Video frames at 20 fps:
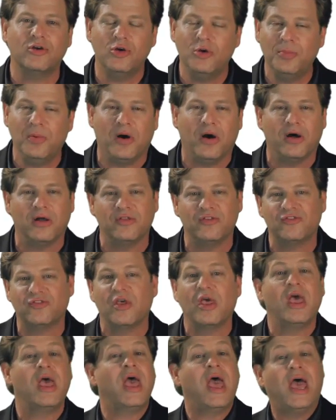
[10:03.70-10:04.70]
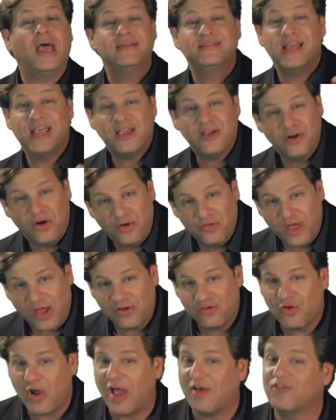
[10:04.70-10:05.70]
coupons and taking all
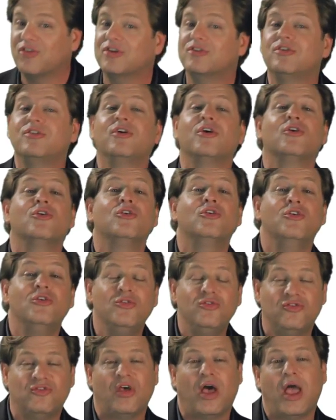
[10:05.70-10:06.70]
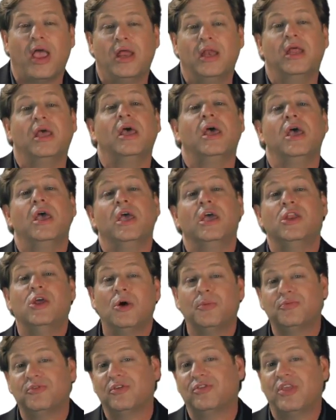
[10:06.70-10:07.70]
that traffic to their new site in
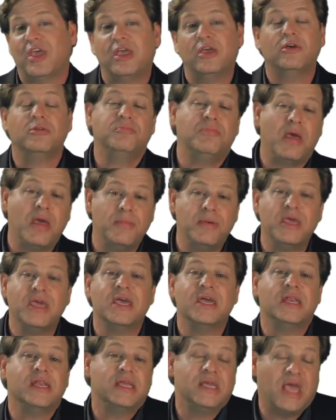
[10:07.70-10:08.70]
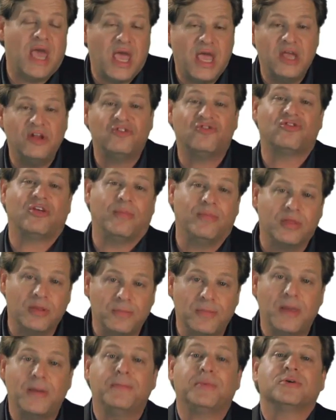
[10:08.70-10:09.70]
hopes that they could maybe engage some of the
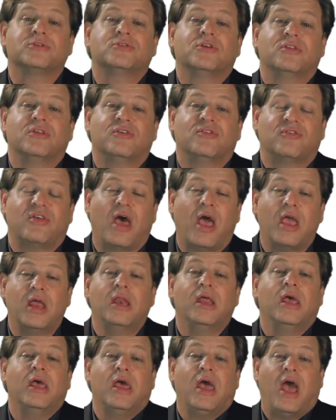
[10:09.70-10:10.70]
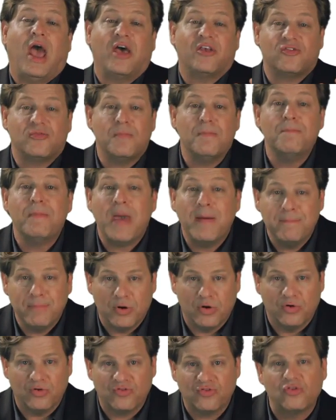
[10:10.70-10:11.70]
people to the site as
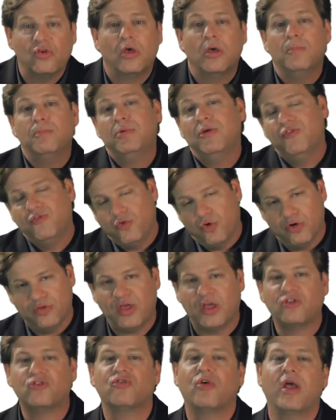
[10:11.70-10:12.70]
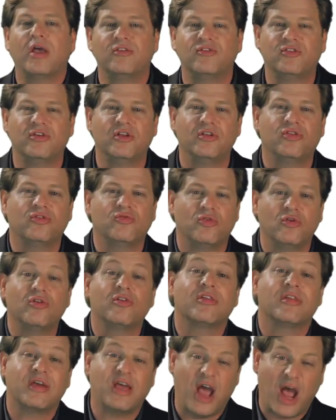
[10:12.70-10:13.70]
members before they transited through
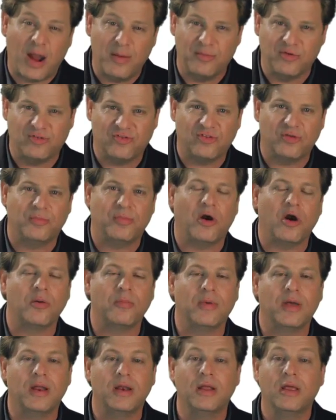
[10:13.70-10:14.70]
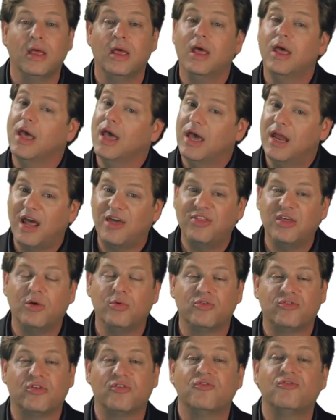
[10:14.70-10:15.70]
to the Commerce Department. And I think it
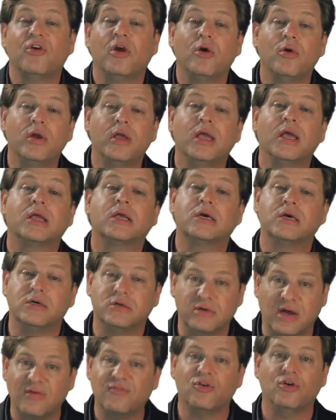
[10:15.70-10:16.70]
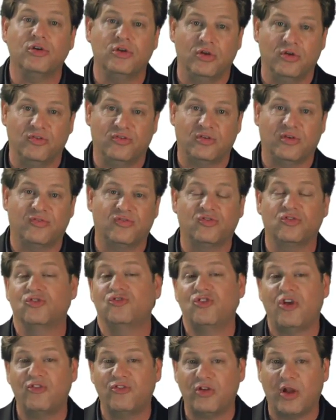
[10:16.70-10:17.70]
was a very clever use of
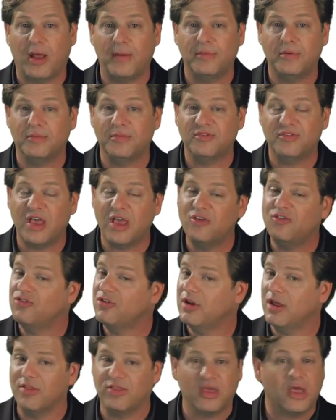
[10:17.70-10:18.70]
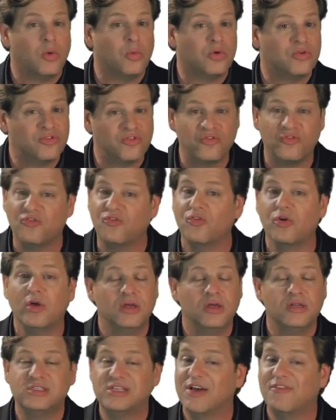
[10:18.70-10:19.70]
search engine optimization. I think it was
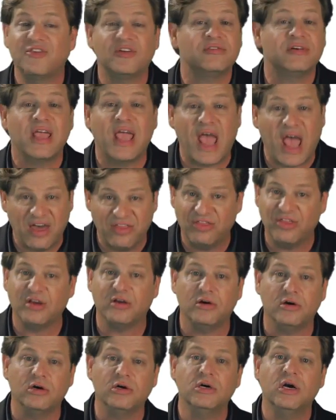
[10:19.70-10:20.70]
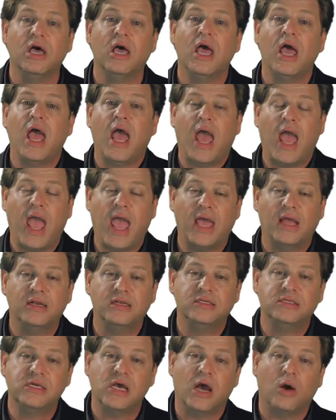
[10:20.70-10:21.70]
definitely ethical.
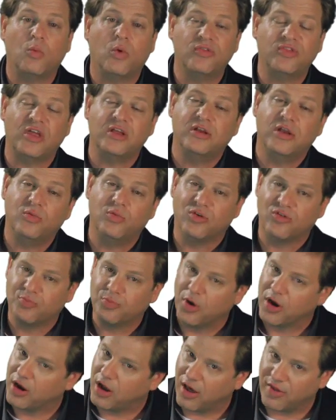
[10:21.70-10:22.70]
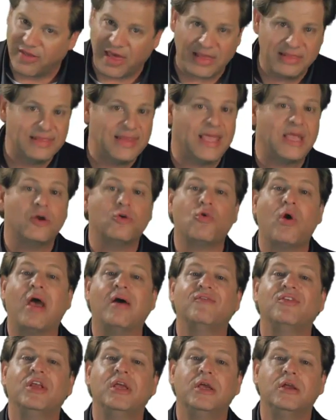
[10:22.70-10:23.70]
And what they did was bring all that link
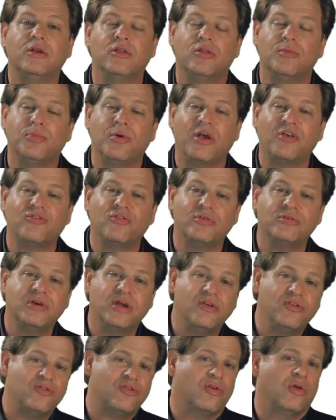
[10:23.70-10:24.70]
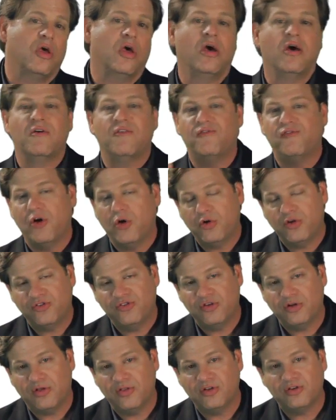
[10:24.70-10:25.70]
gravity into the press release,
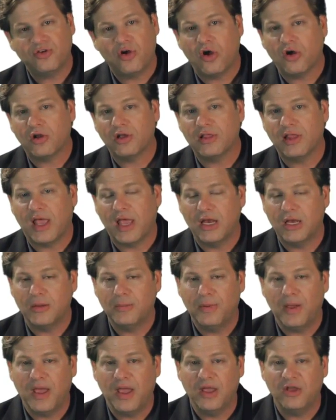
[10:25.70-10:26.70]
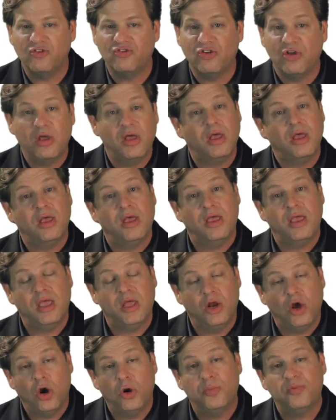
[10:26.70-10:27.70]
focus it on the target landing page,
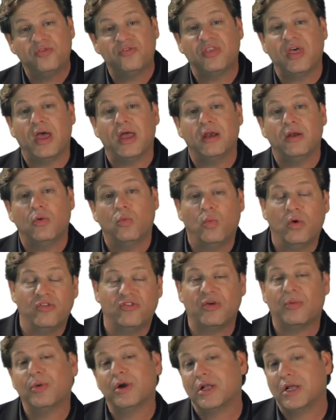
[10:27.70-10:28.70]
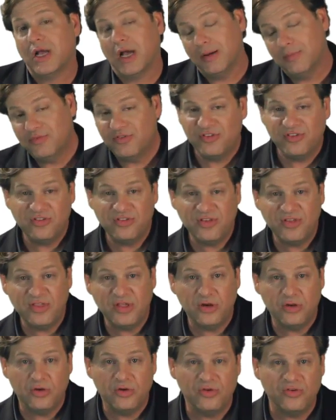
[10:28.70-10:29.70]
in hopes that when someone comes to see
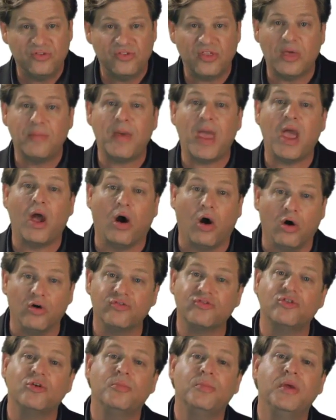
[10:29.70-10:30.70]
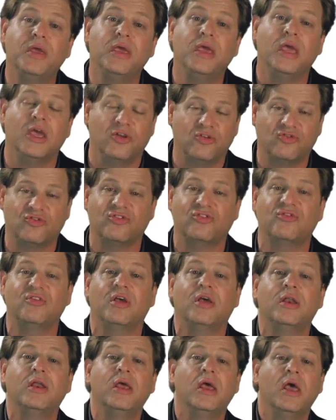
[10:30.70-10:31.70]
the news, they may also be
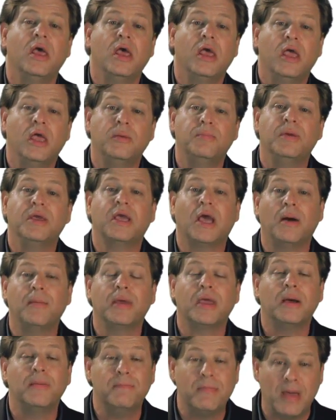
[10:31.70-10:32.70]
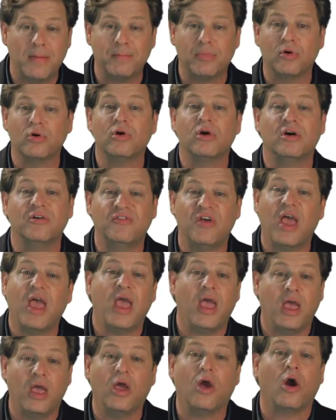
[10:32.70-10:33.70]
interested in becoming a member of
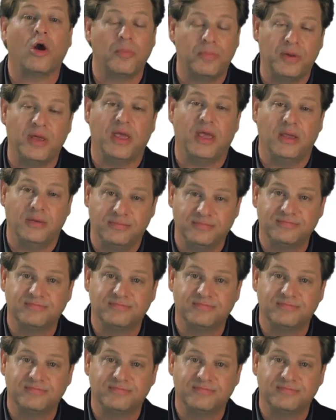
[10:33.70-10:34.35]
AARP.